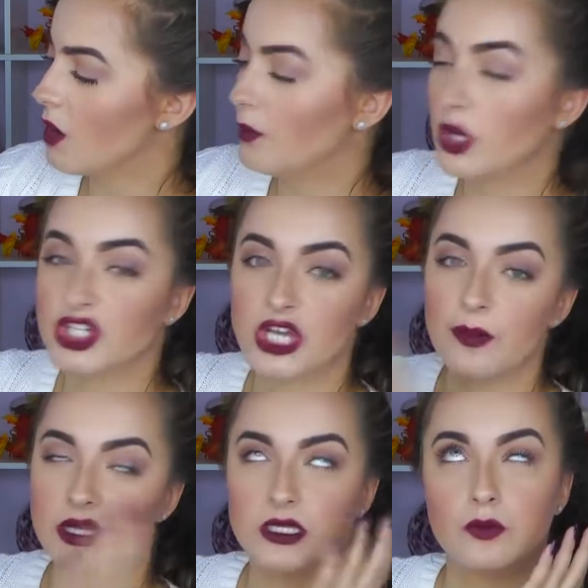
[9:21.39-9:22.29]
Push
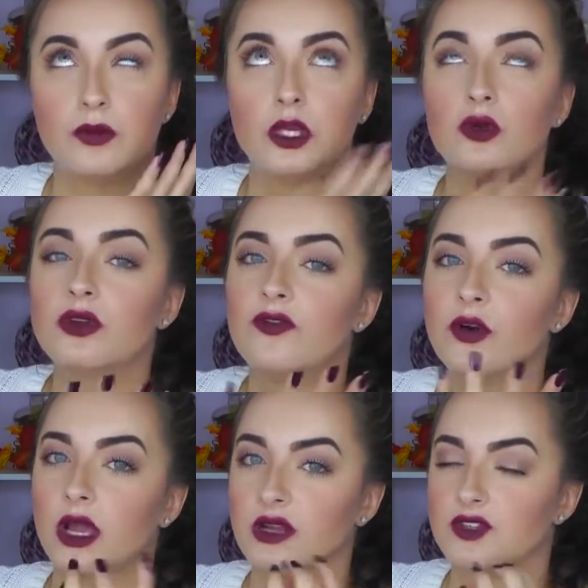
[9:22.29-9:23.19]
Up is a
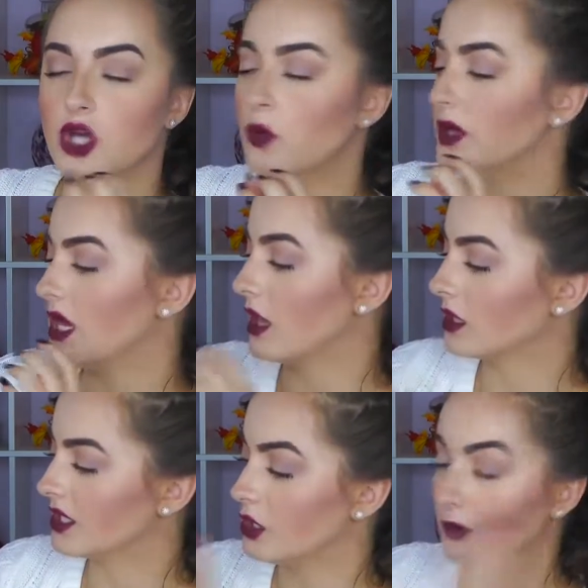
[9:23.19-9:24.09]
beautiful kind of taupey
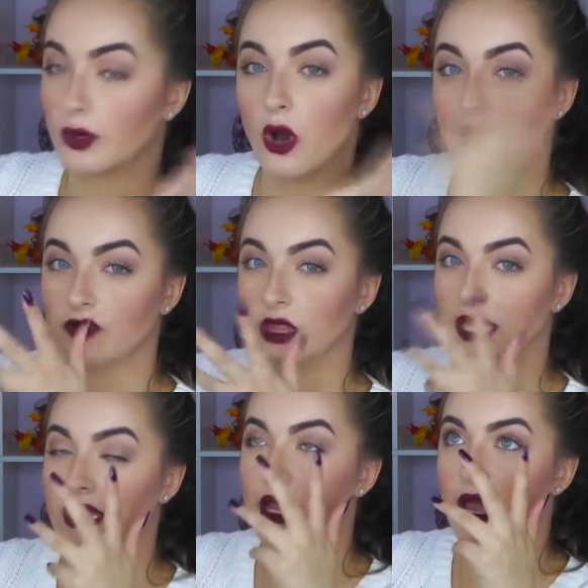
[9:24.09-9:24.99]
color that you can put all over the
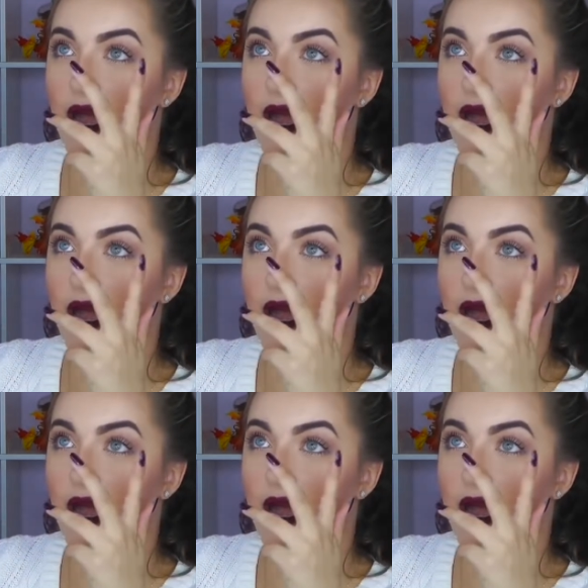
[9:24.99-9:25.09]
lid